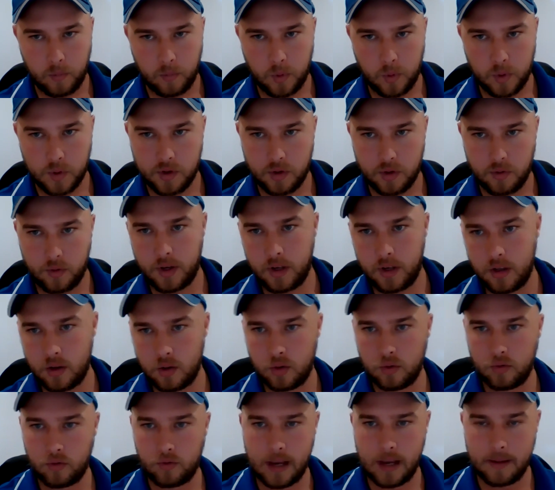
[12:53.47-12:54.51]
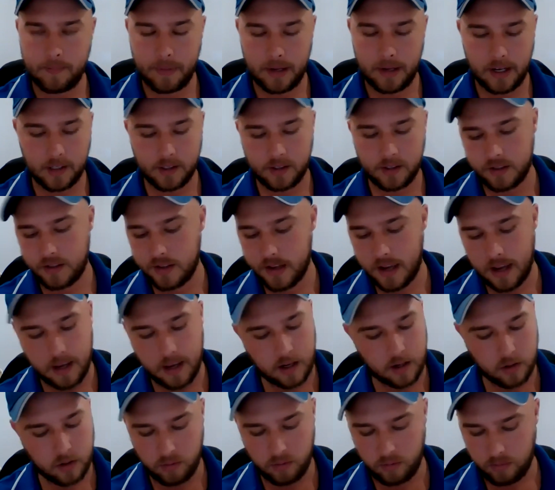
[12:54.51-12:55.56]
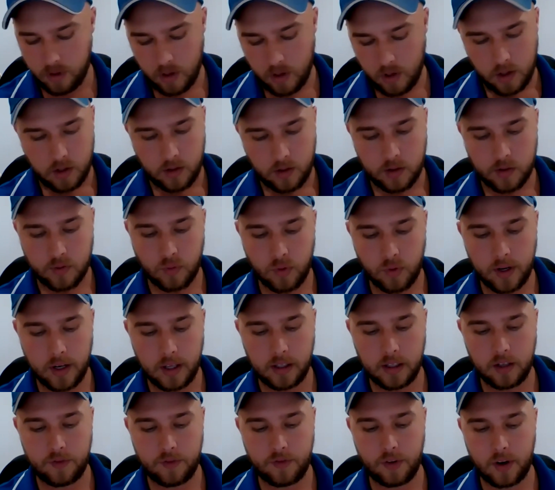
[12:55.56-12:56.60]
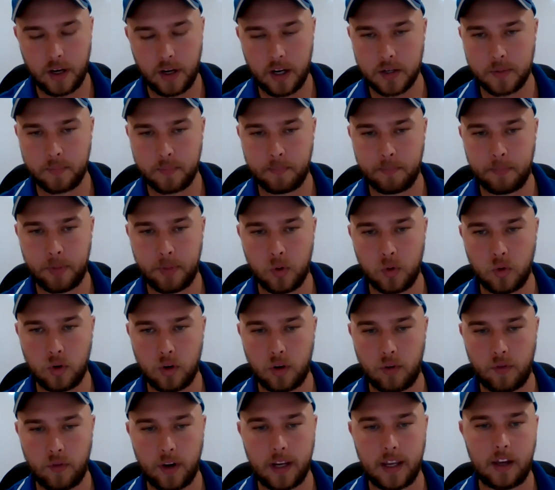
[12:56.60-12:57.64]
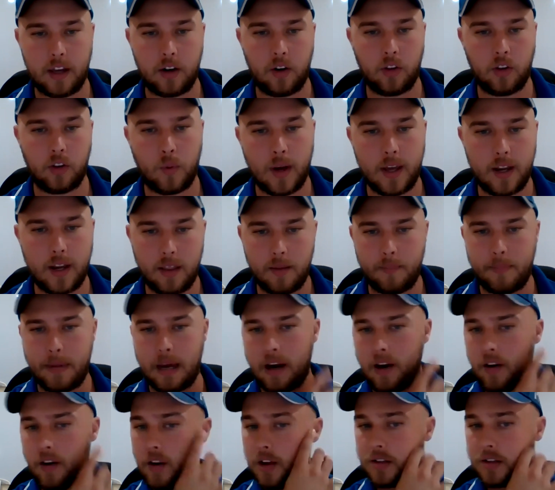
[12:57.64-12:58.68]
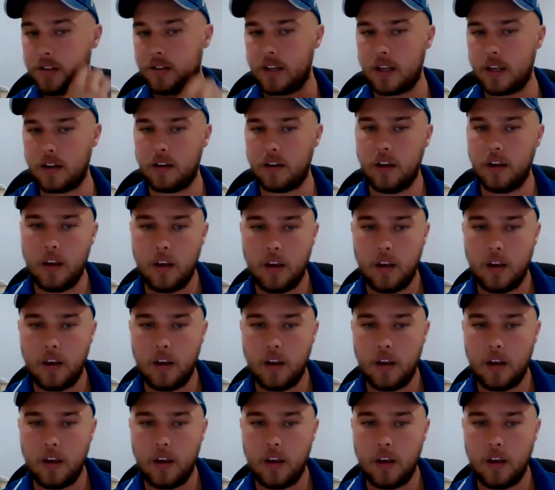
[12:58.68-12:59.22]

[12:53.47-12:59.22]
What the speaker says: was a real rat bag to saddle. She's really fresh. Pulled a ring out on the way to the barriers, and then